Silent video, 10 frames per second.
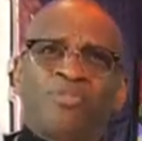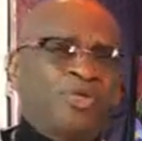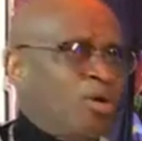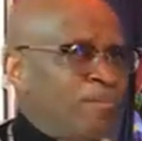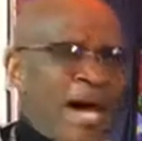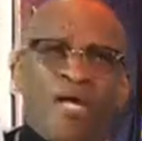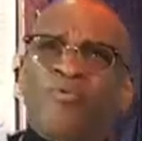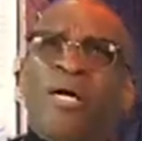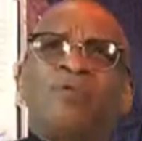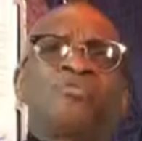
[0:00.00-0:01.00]
do a
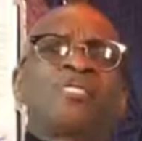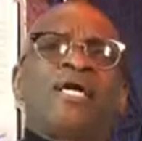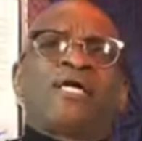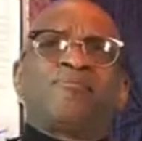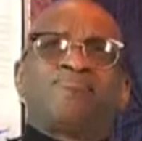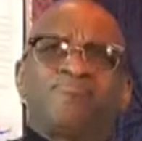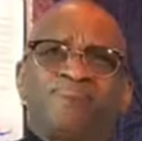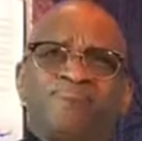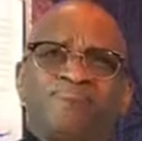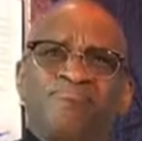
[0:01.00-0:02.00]
background check
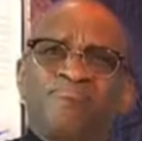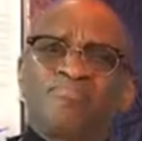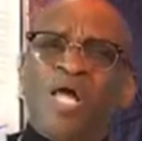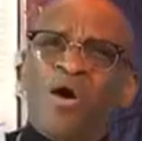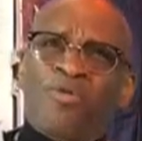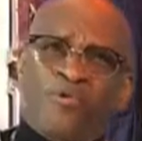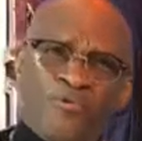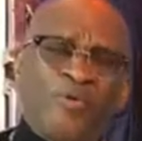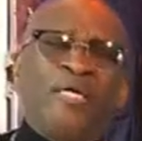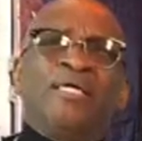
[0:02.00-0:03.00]
on your
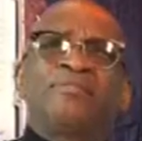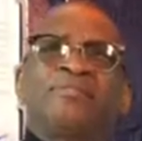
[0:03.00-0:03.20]
friends.